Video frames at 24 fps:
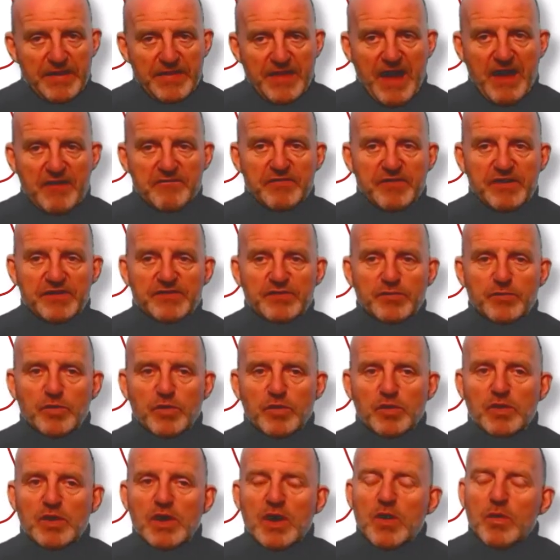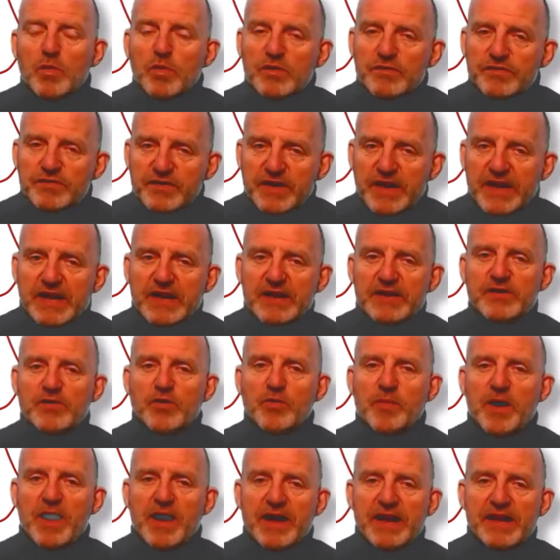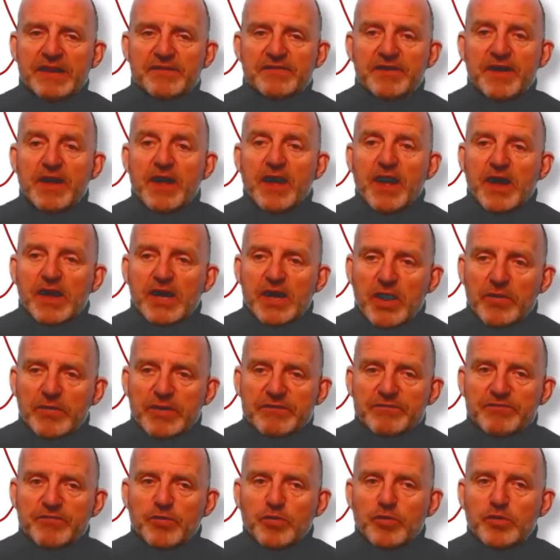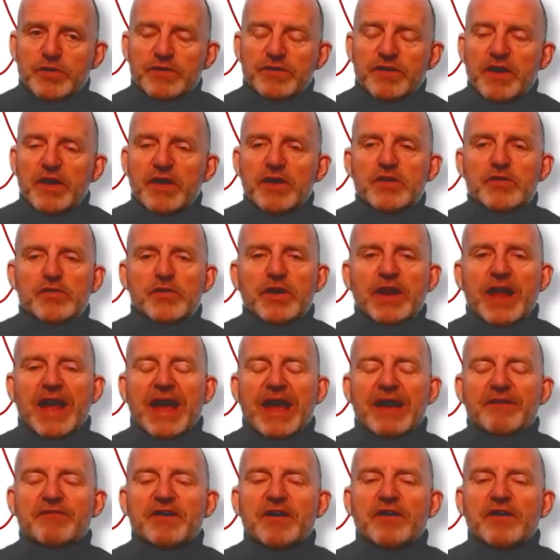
that visual will stick in your mind, and going forward you're going to have